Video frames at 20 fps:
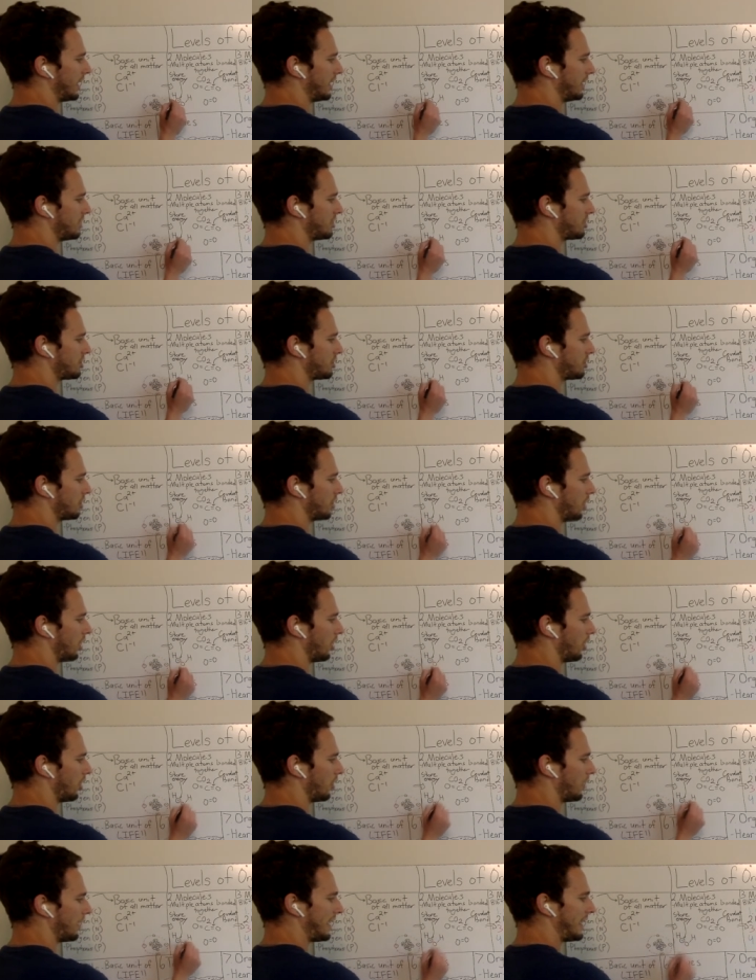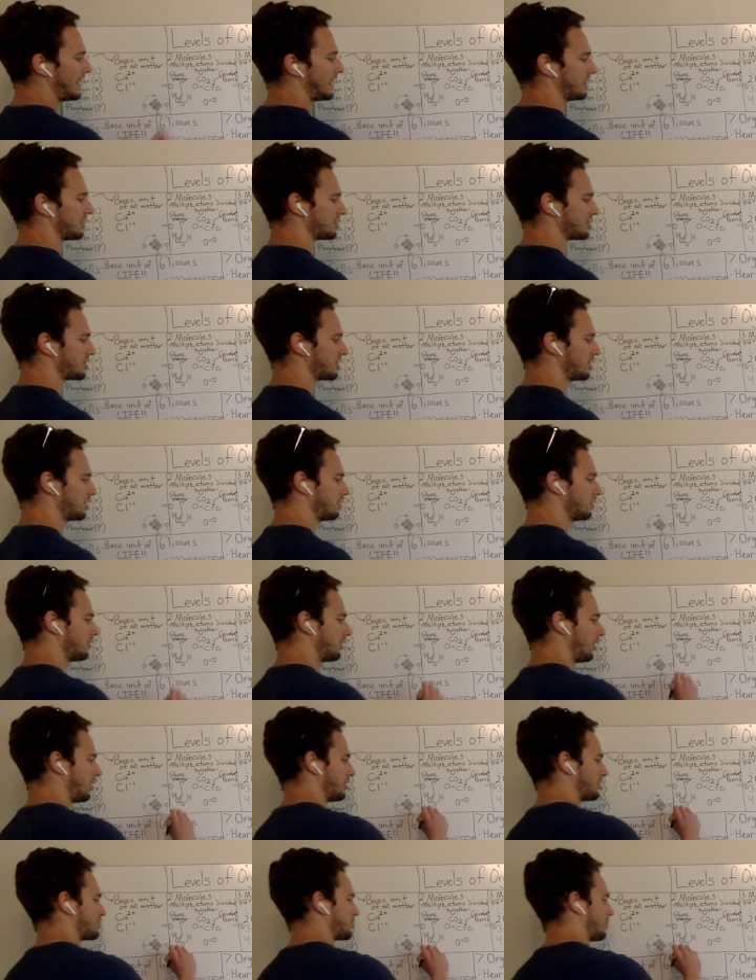HOH,
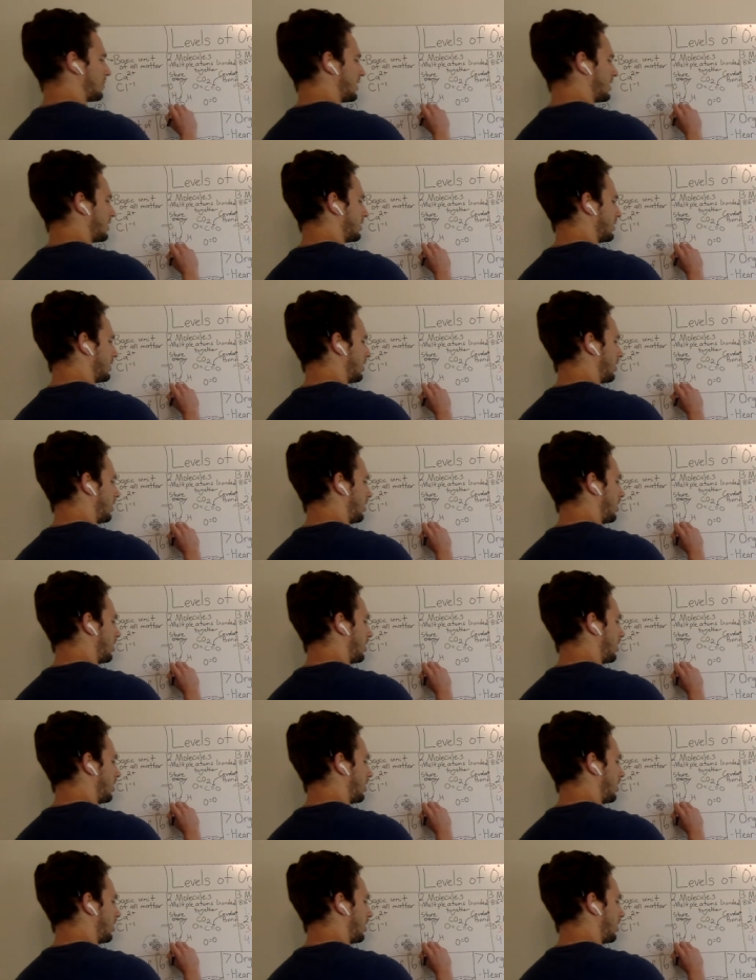also, uh,